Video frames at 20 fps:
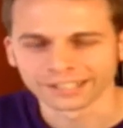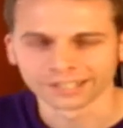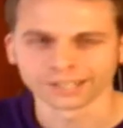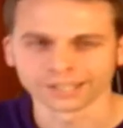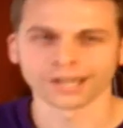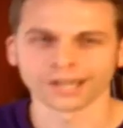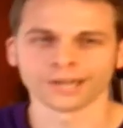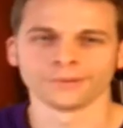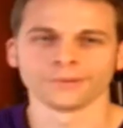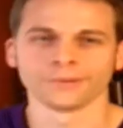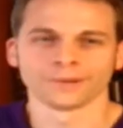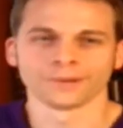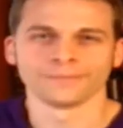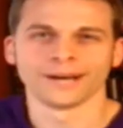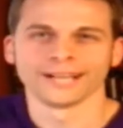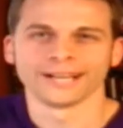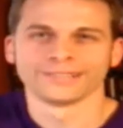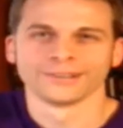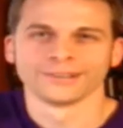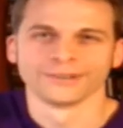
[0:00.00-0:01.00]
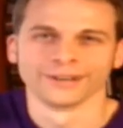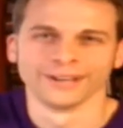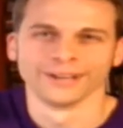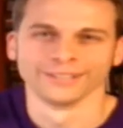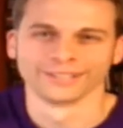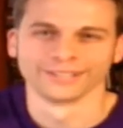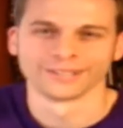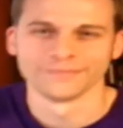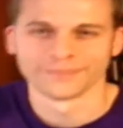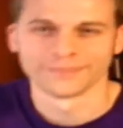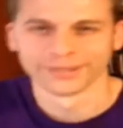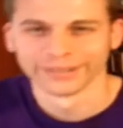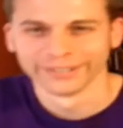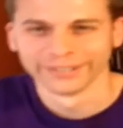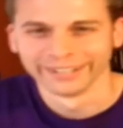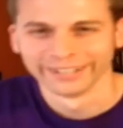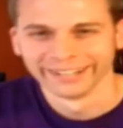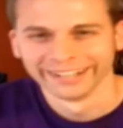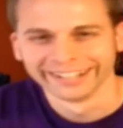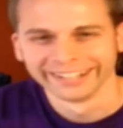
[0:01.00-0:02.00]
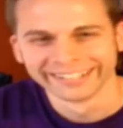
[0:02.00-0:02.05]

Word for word: hey, what am I doing on the computer?